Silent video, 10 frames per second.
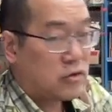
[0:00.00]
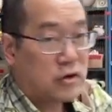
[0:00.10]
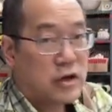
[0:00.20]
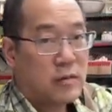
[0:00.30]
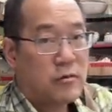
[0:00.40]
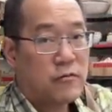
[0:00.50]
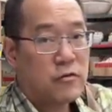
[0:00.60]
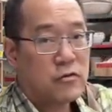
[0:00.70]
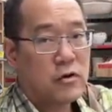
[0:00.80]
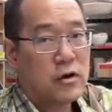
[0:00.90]
our camera
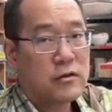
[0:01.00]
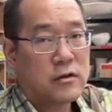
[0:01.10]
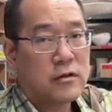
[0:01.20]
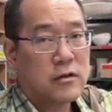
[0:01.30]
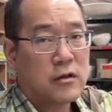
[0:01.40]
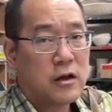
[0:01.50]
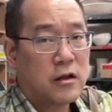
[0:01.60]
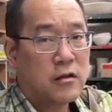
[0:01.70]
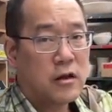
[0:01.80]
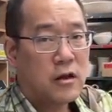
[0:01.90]
view so you guys could see that
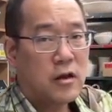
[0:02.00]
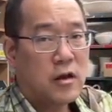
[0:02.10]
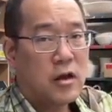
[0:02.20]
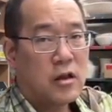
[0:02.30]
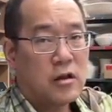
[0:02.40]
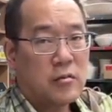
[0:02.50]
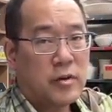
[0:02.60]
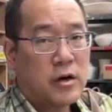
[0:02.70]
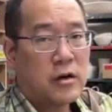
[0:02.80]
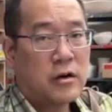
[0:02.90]
a little
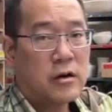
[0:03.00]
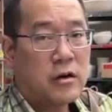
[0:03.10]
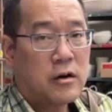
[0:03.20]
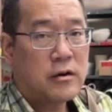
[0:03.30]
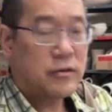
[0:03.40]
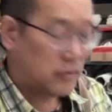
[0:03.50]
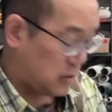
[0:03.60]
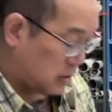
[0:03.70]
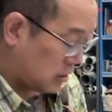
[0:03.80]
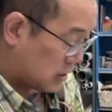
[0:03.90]
better. So
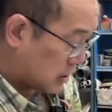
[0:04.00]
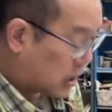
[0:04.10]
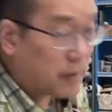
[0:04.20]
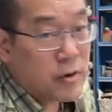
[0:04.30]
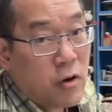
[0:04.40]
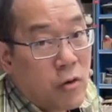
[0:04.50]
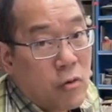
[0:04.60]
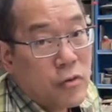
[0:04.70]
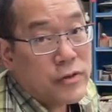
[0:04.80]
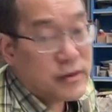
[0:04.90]
here, I'm gonna
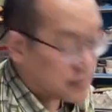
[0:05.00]
hold this